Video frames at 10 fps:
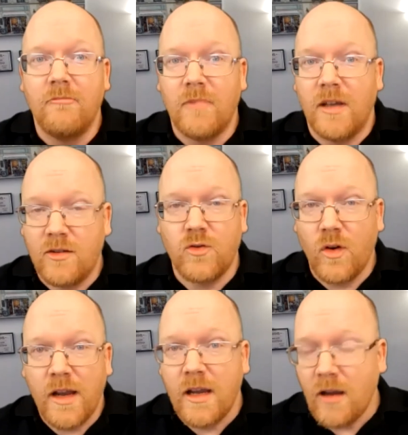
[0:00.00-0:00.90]
It's
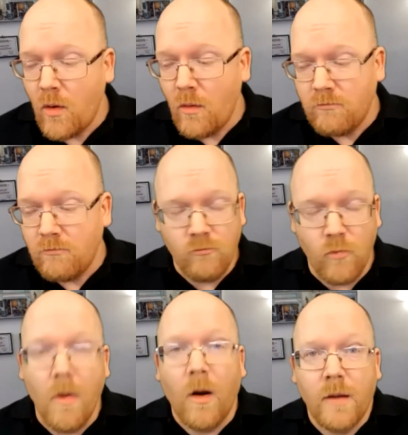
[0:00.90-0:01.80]
truly a
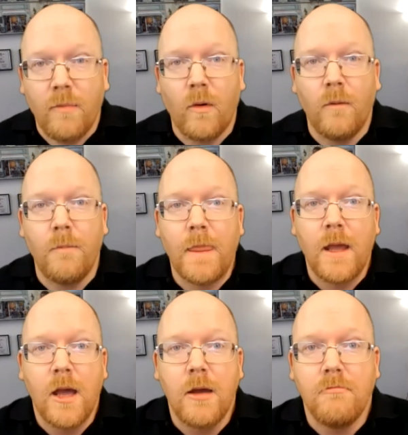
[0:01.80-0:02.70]
remarkable
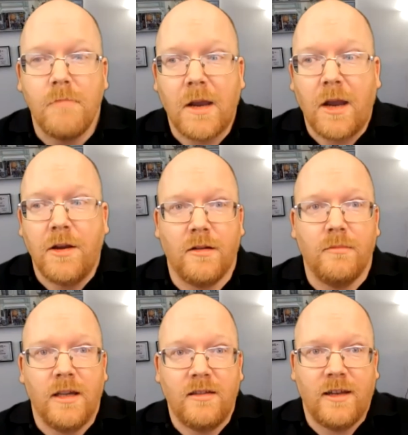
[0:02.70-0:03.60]
mechanism,
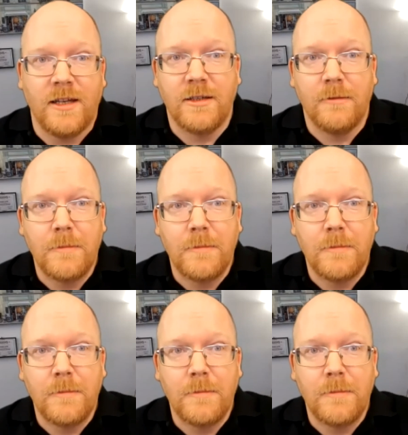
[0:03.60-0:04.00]
isn't it?